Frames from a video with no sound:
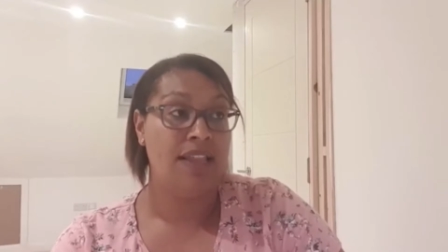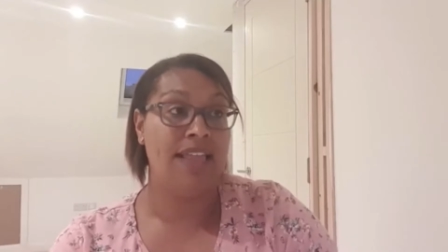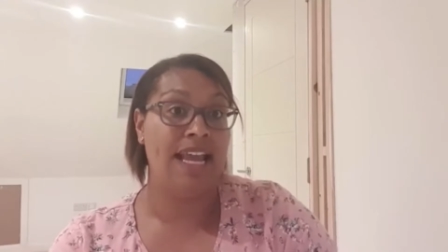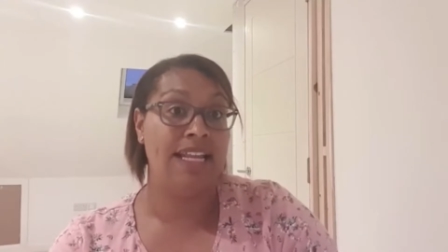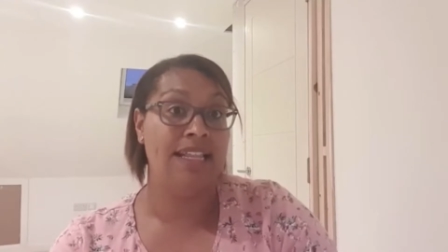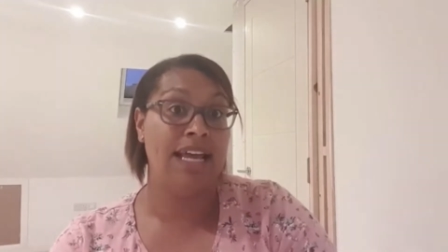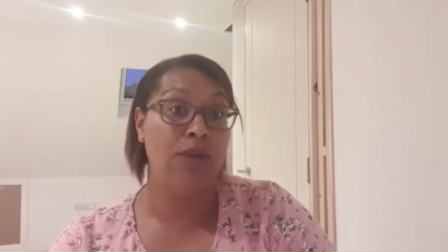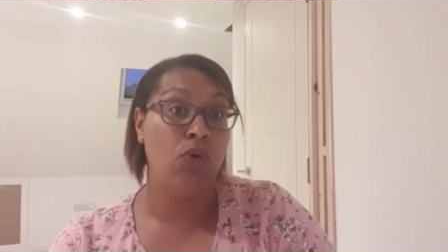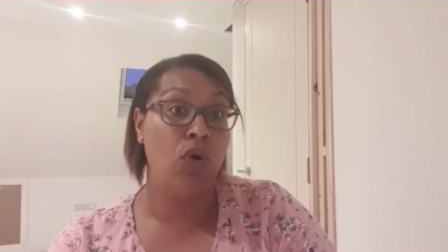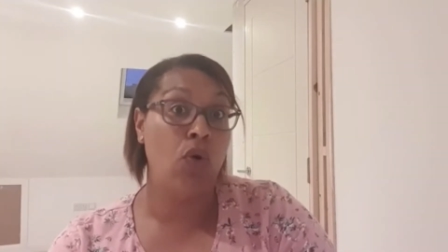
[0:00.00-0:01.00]
then they
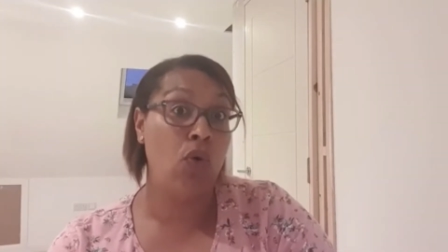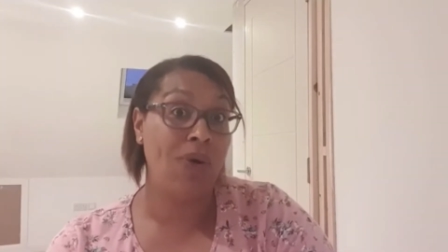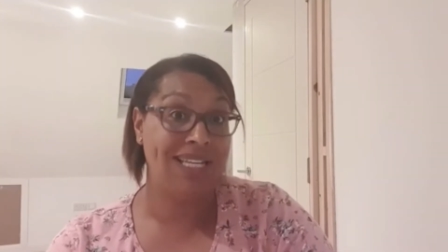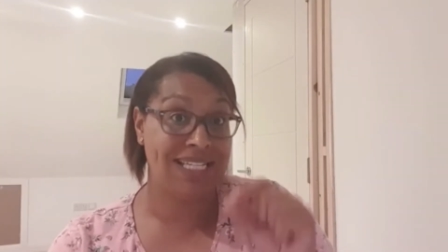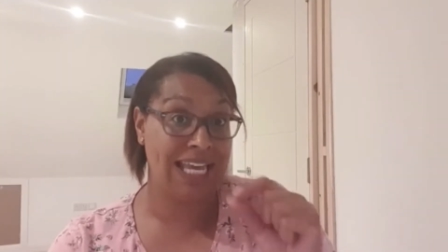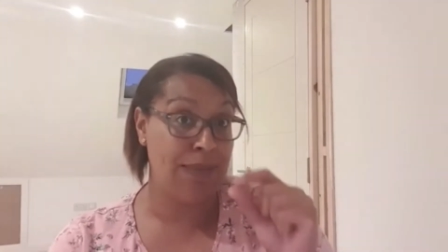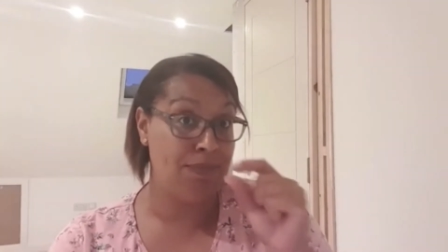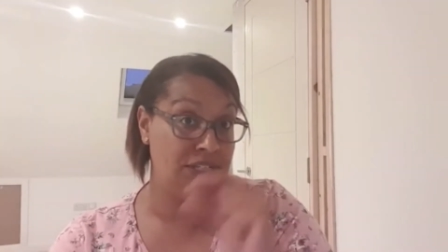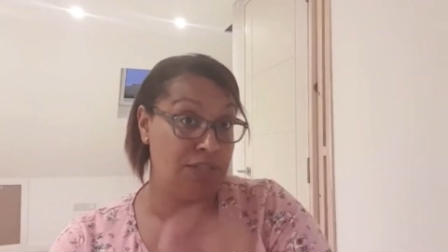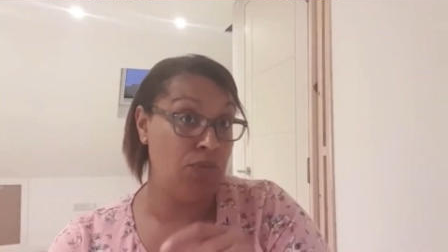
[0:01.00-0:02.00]
will always keep
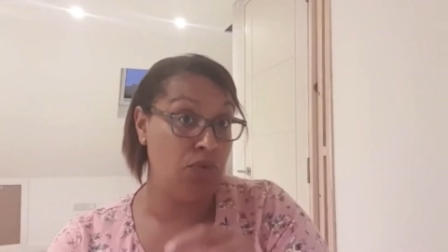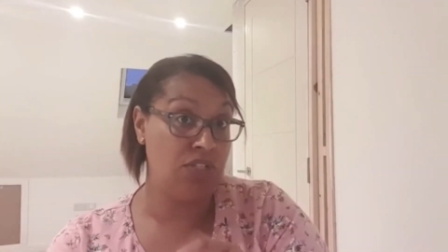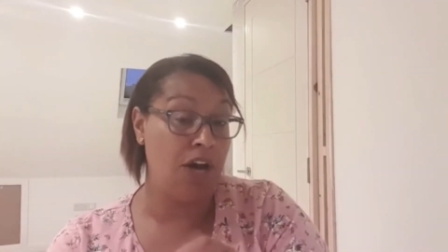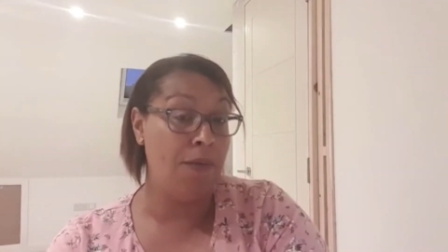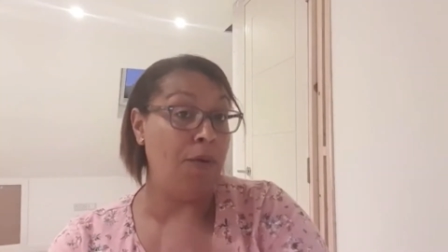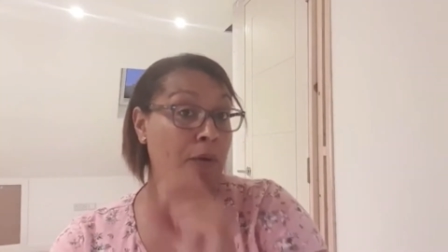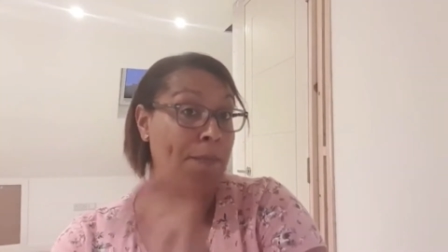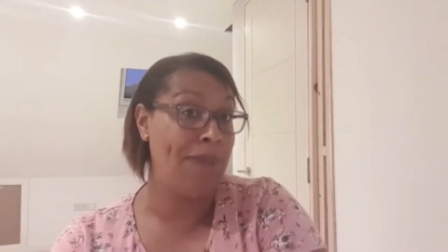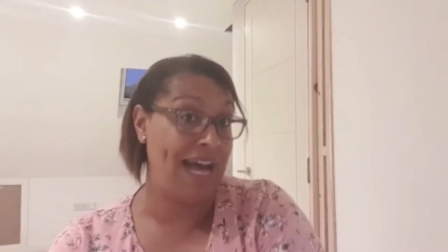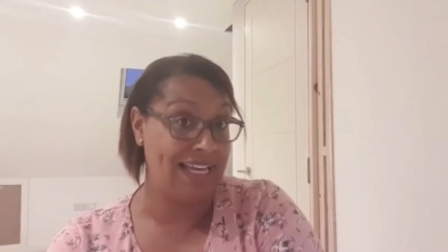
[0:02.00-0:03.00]
a small sample
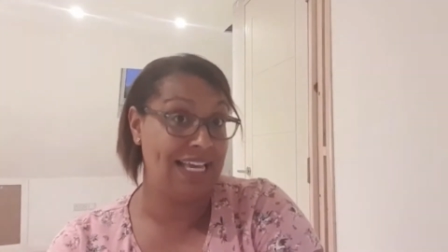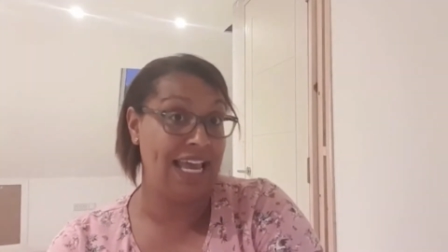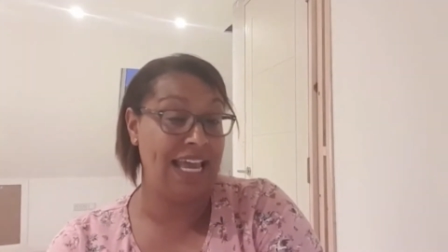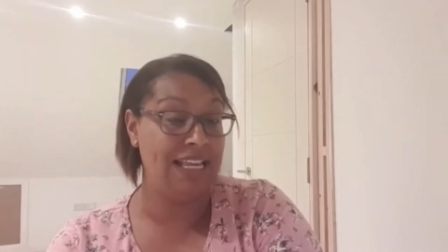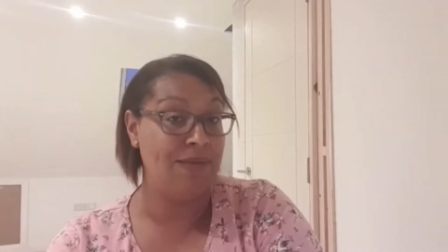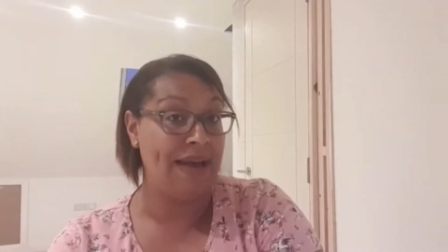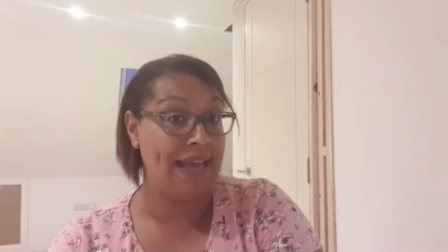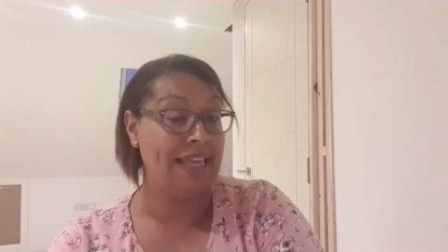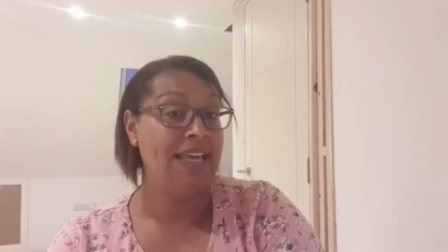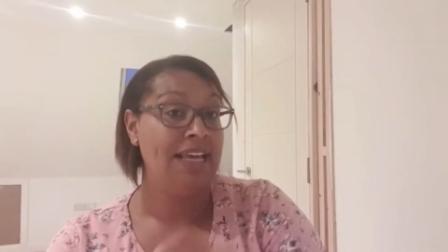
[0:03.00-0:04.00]
back
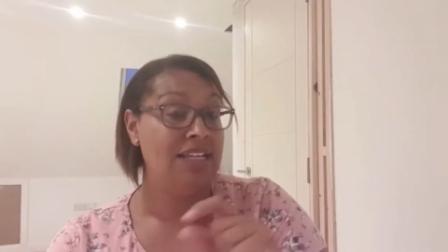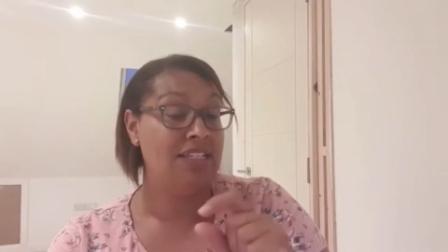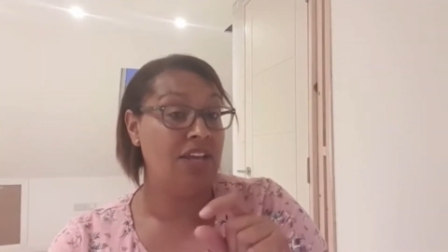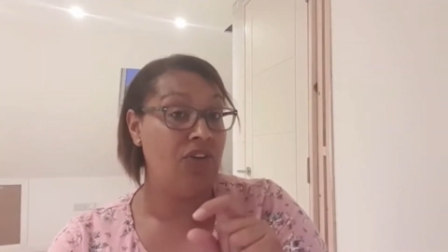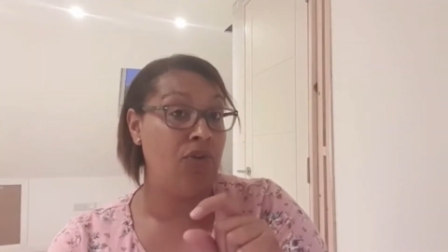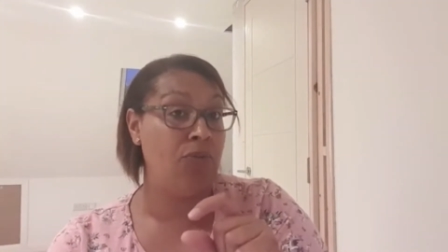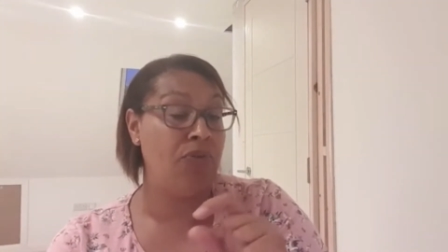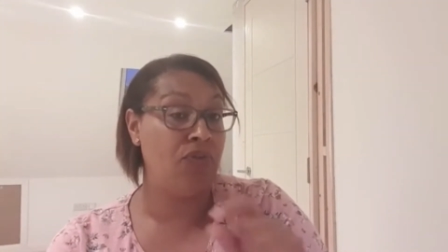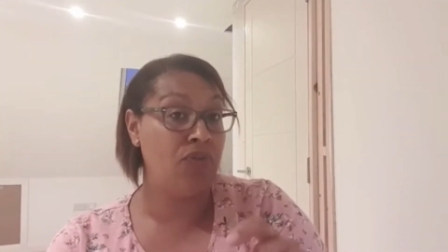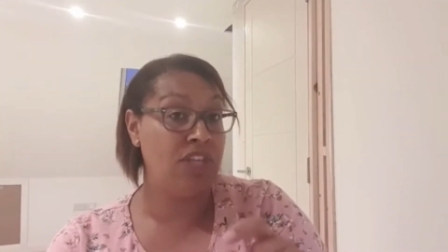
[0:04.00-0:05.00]
anyway. So before